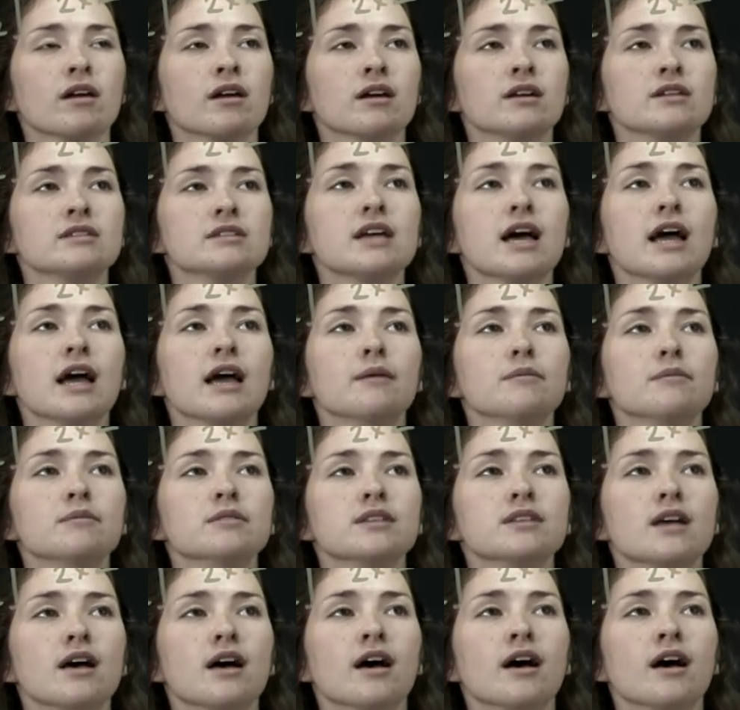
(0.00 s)
times
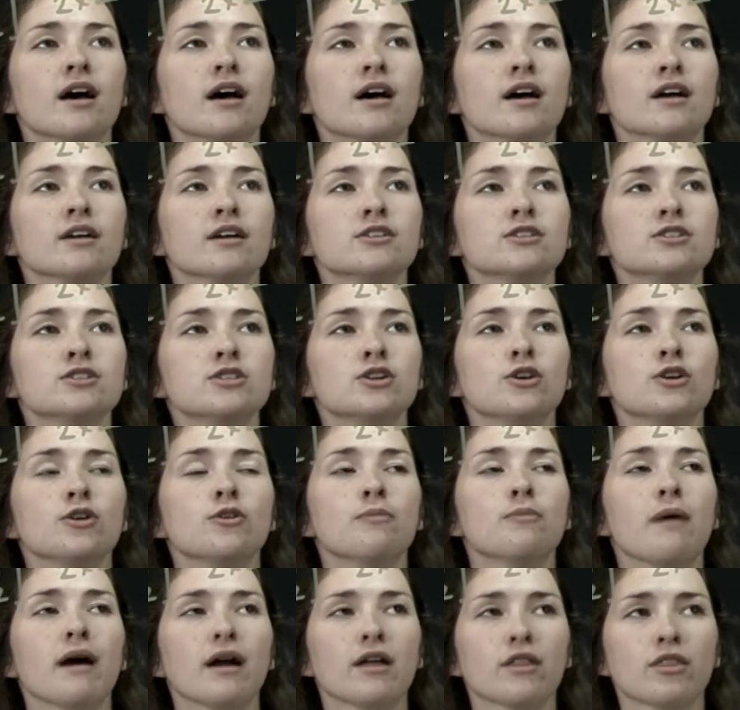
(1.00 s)
a 2
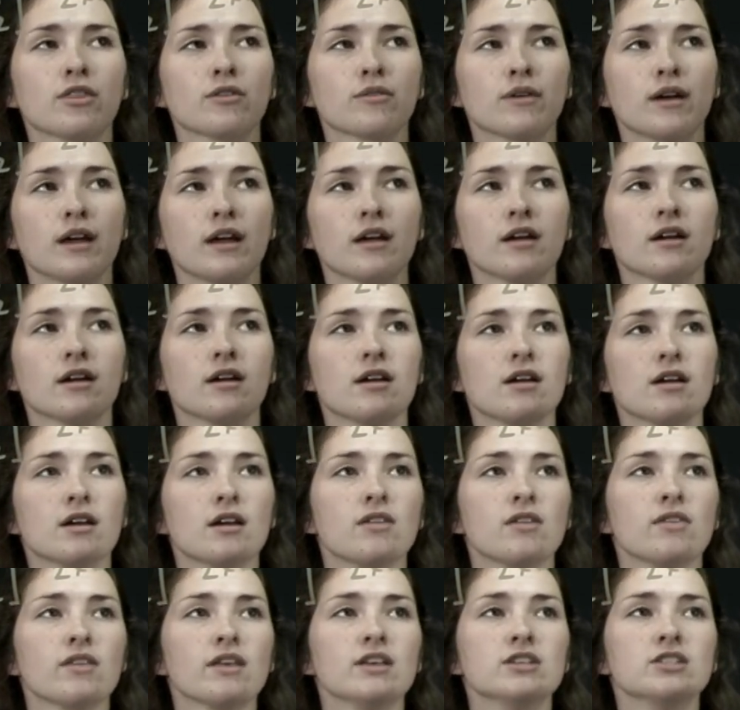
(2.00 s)
by 3.
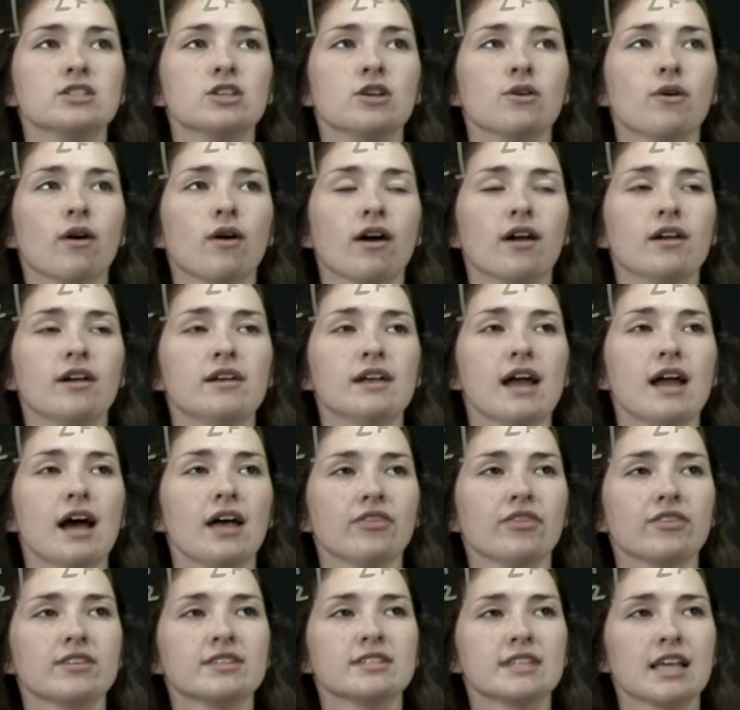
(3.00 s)
These two are not
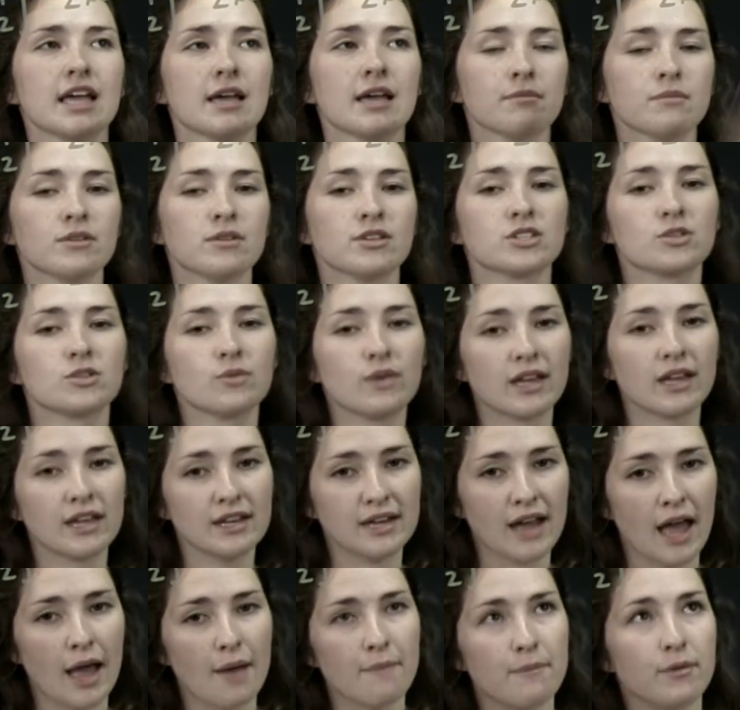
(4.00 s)
the same, so we
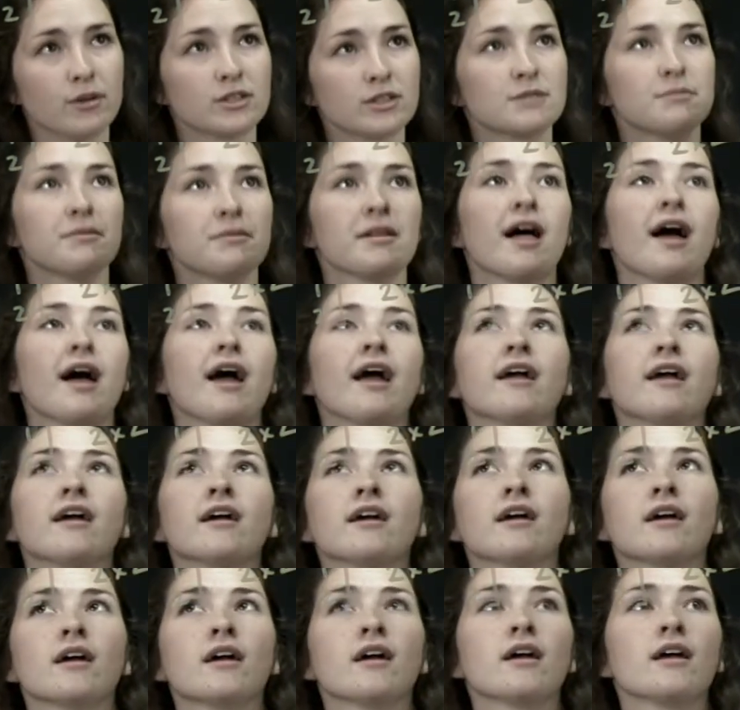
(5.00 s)
cannot multiply
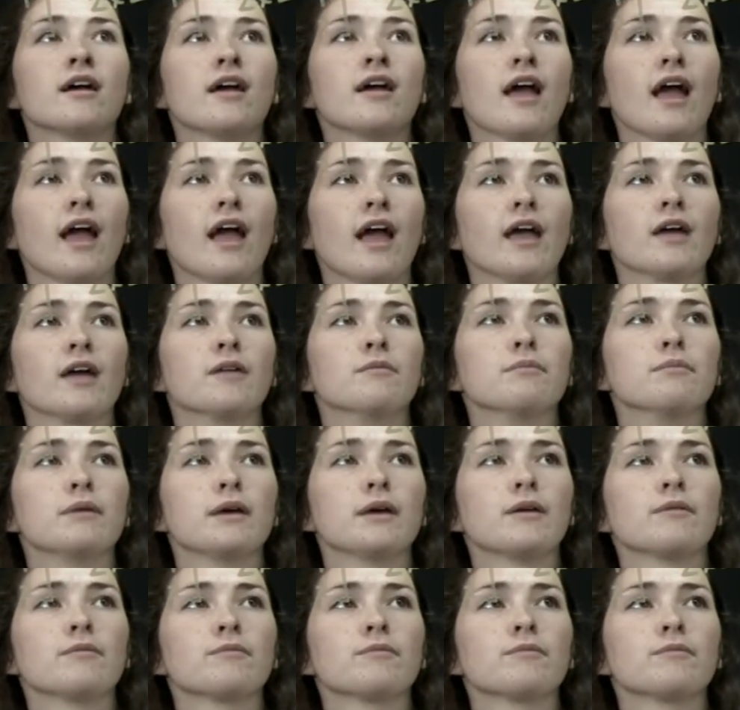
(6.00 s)
A and B.